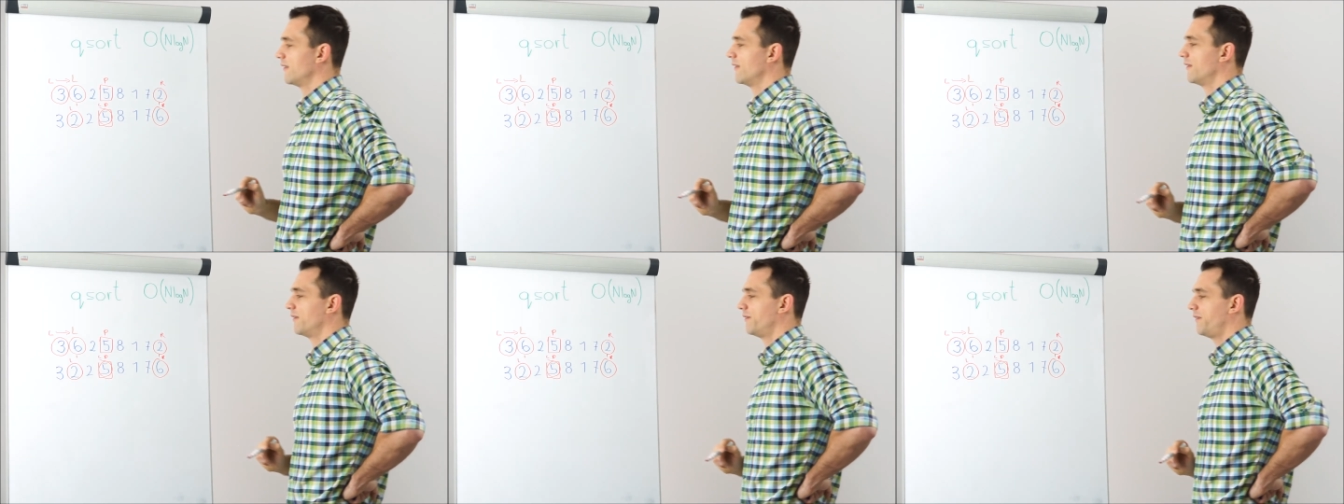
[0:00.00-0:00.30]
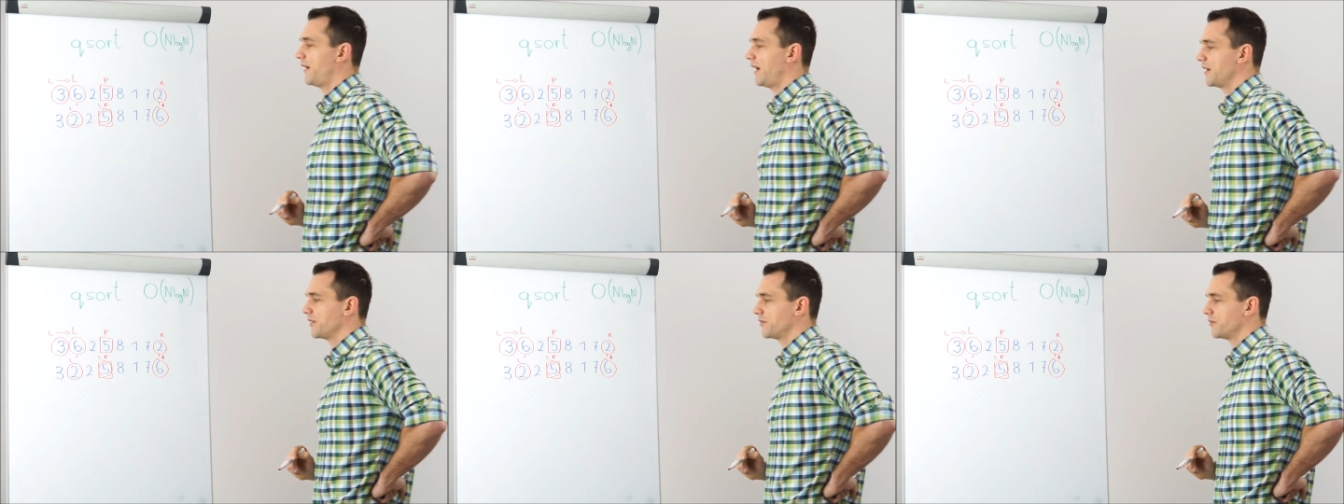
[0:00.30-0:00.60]

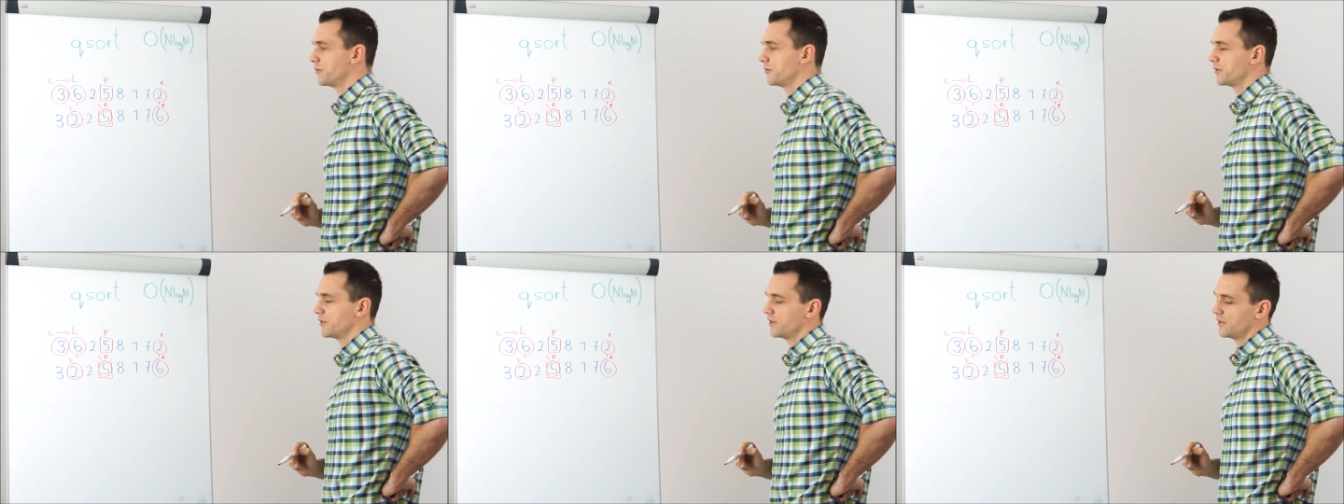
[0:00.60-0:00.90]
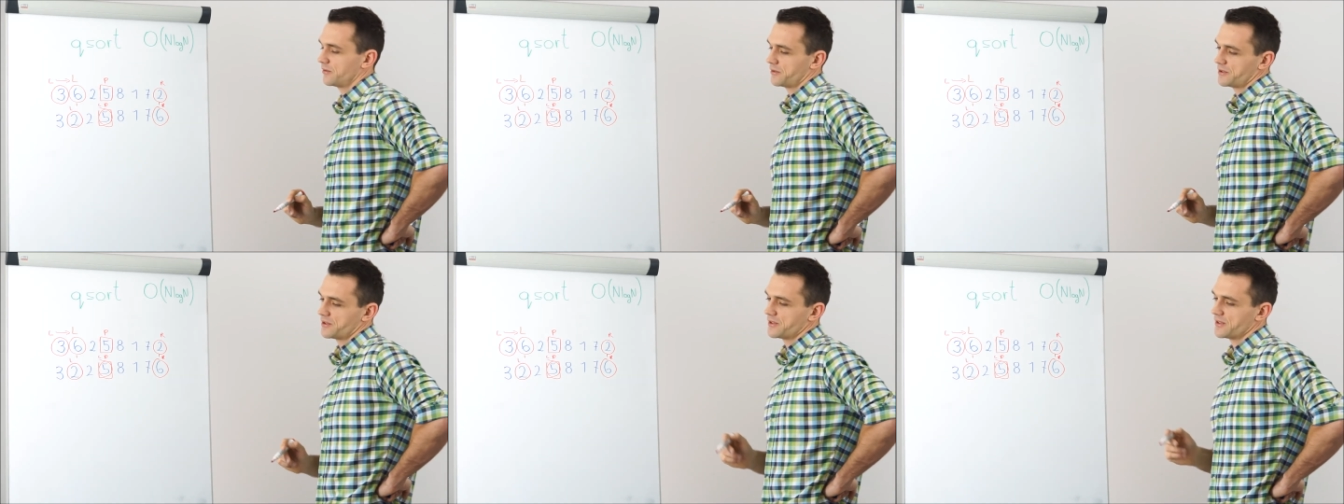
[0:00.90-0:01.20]
5,
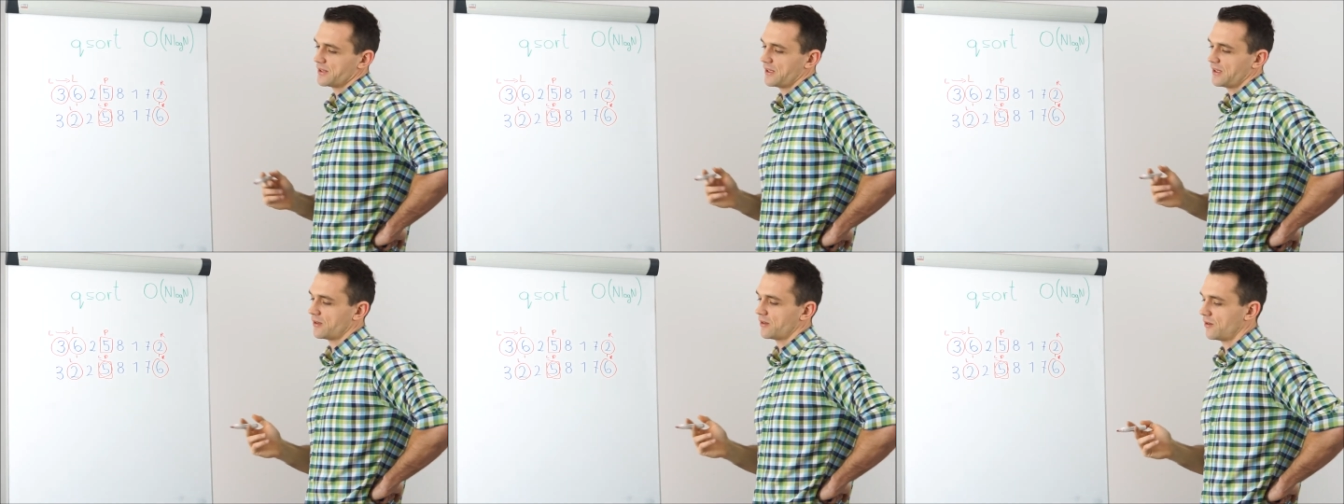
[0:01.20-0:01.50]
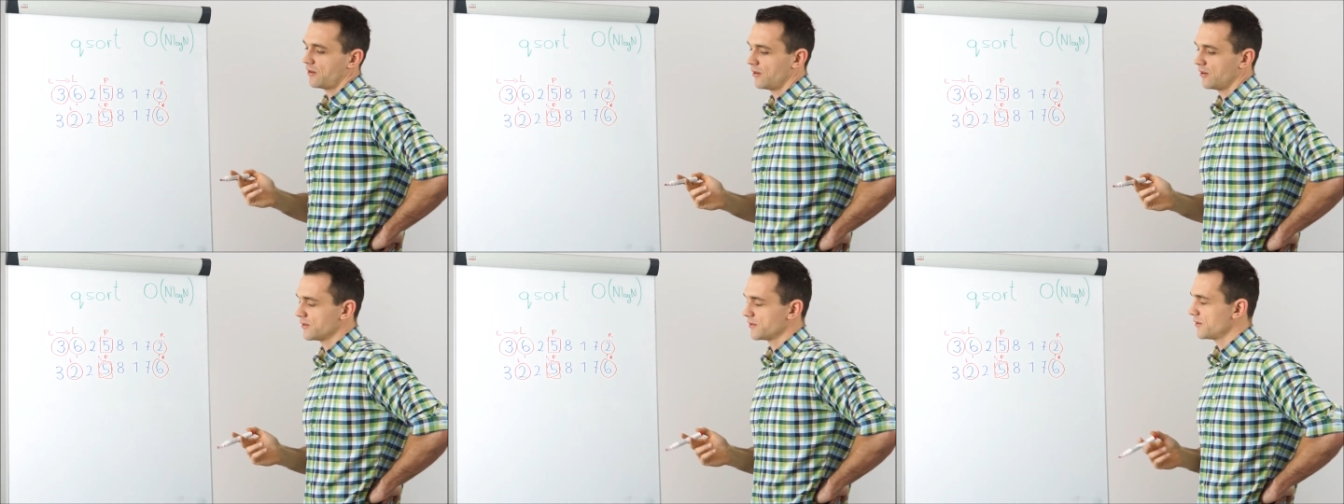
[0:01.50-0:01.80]
which is
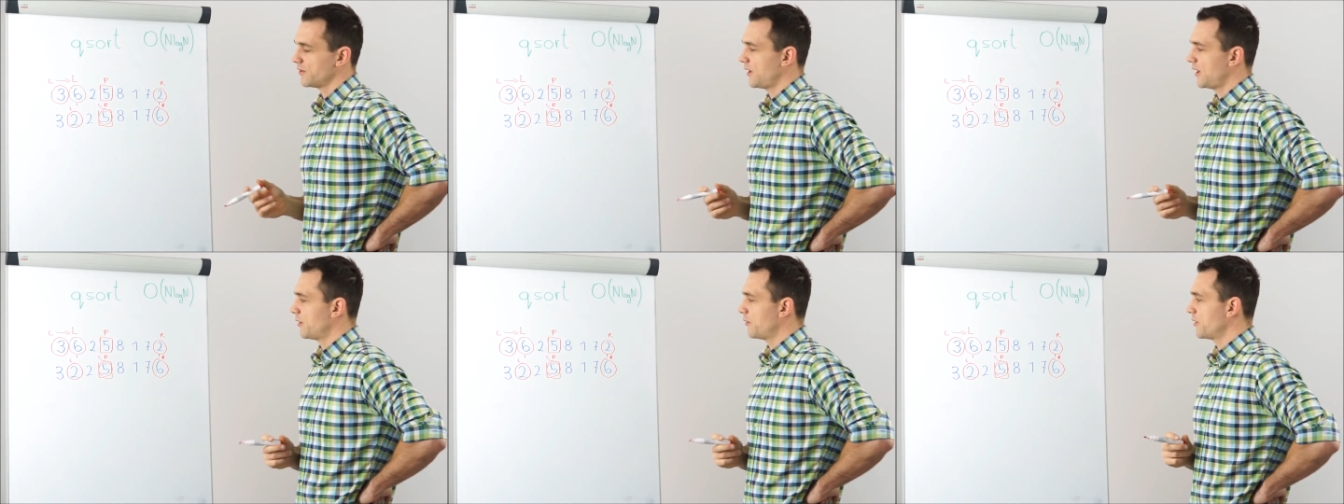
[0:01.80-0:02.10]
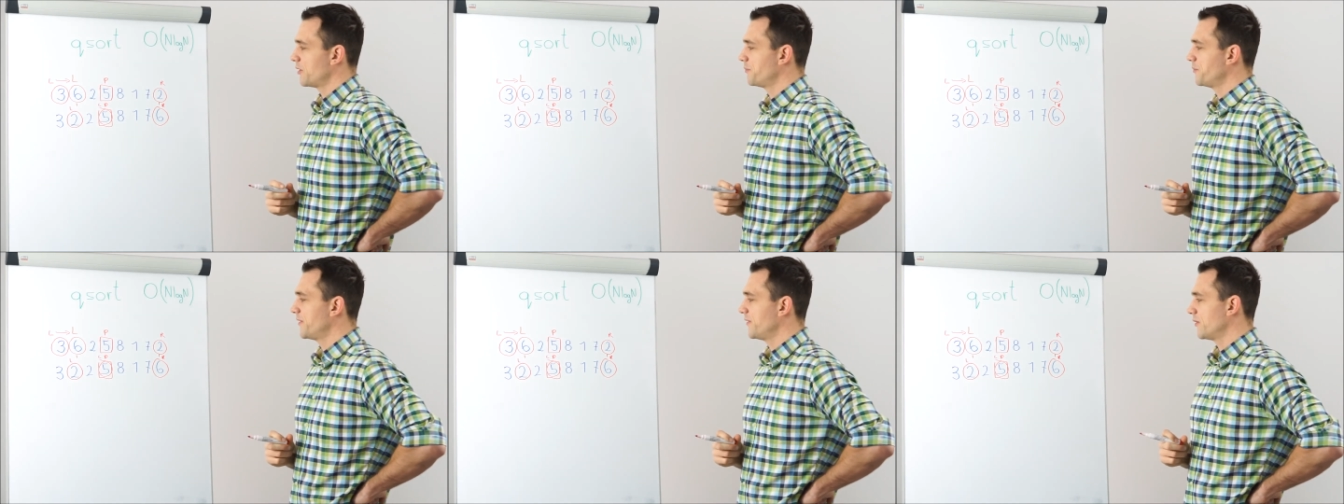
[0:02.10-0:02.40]
also
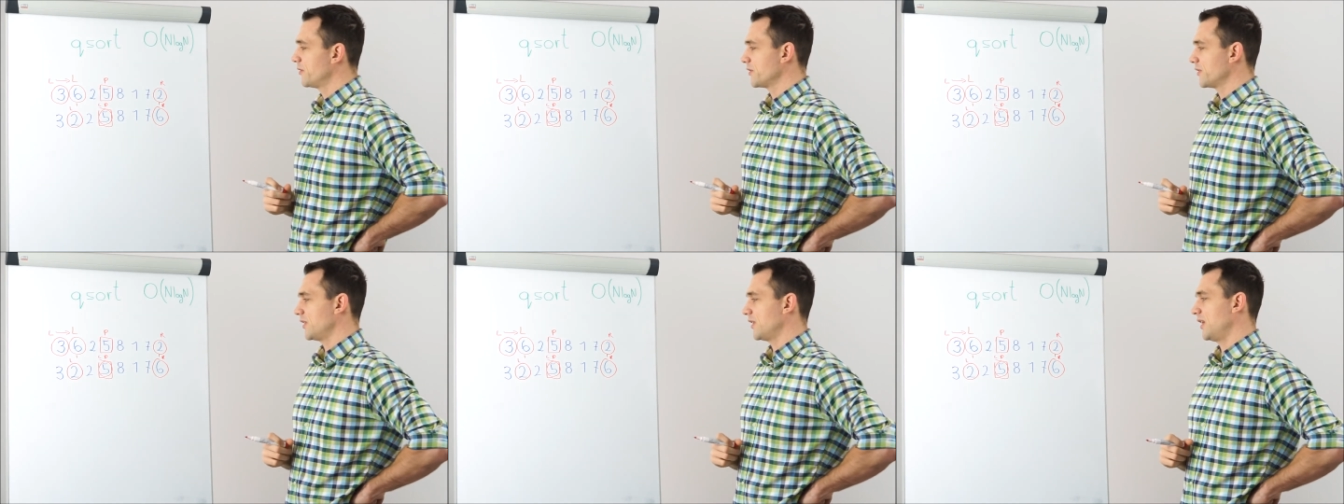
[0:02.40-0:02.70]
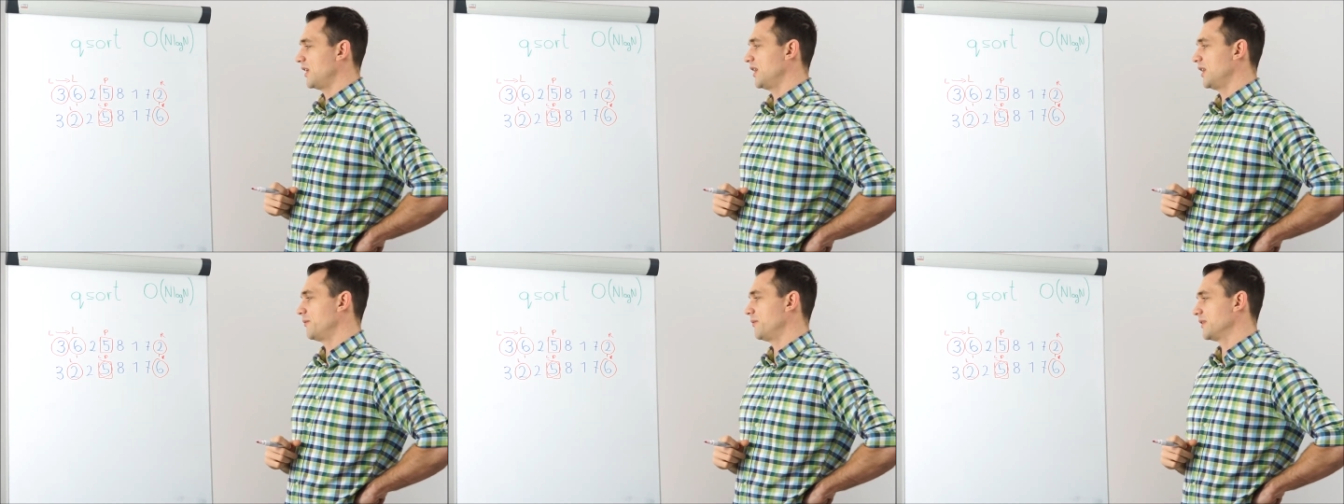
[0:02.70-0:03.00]
our
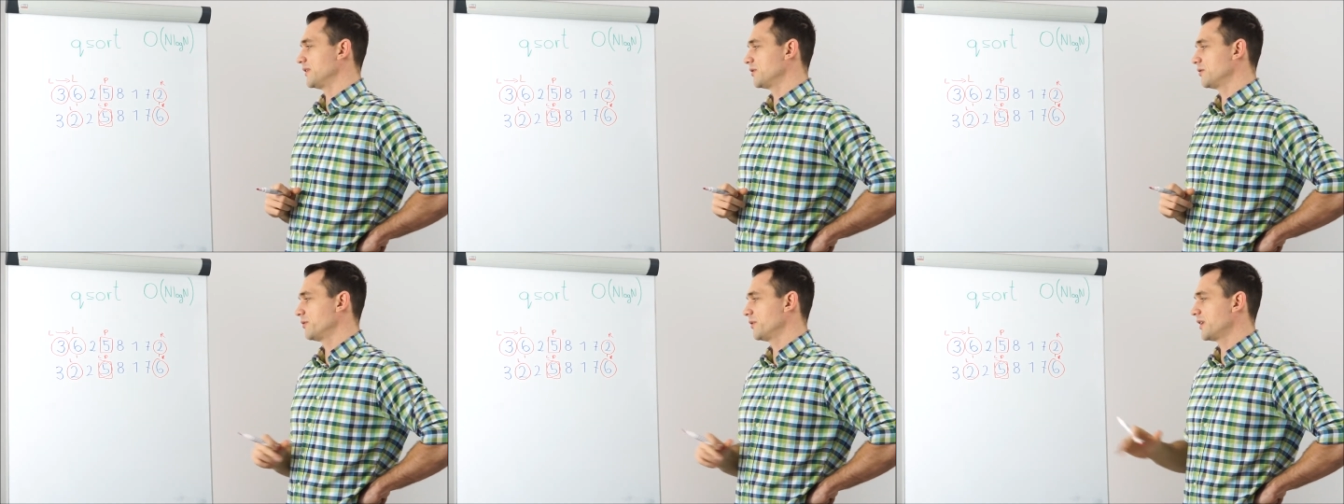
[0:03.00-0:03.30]
pivotal element.